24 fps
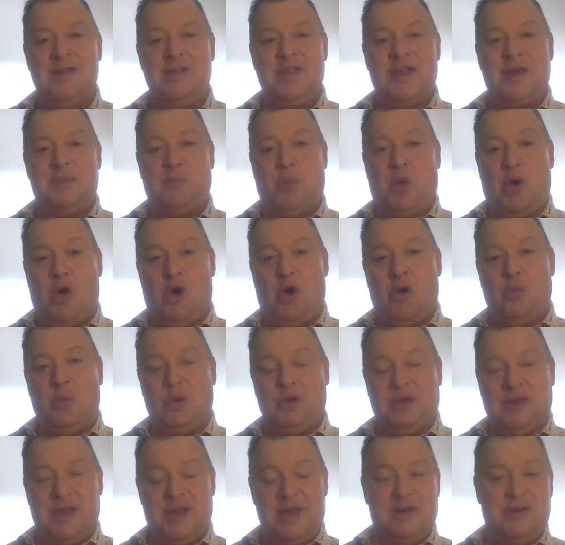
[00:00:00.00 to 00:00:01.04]
that Paul
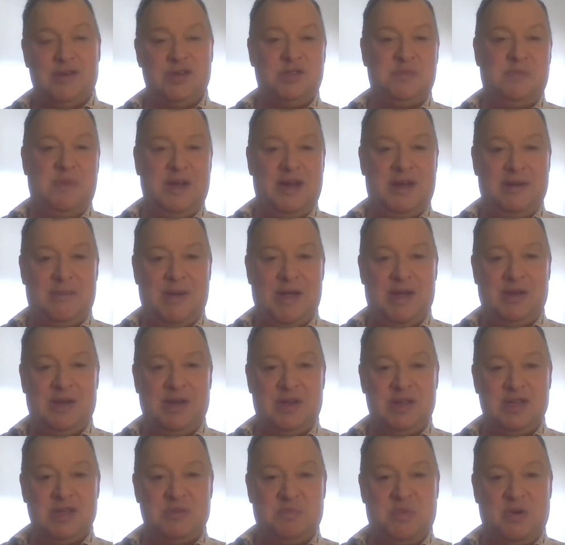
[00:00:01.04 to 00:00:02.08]
would later speak about
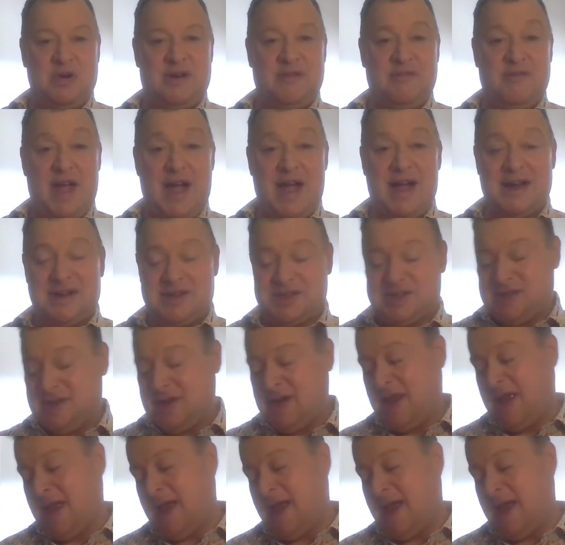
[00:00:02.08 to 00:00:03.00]
in this book of Acts.